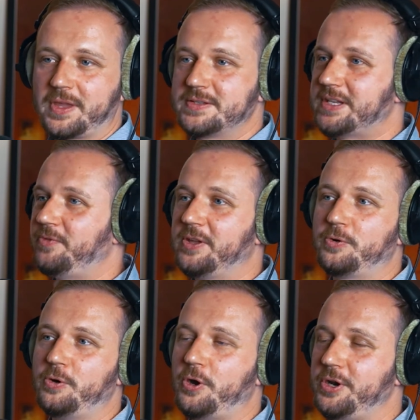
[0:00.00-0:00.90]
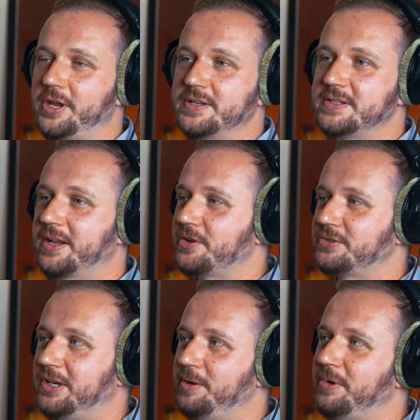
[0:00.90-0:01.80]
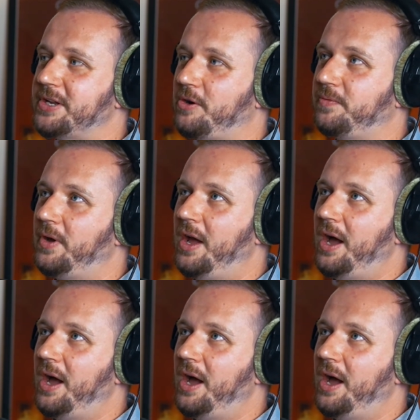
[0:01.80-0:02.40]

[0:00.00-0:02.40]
same thing for learning is like there's a limit of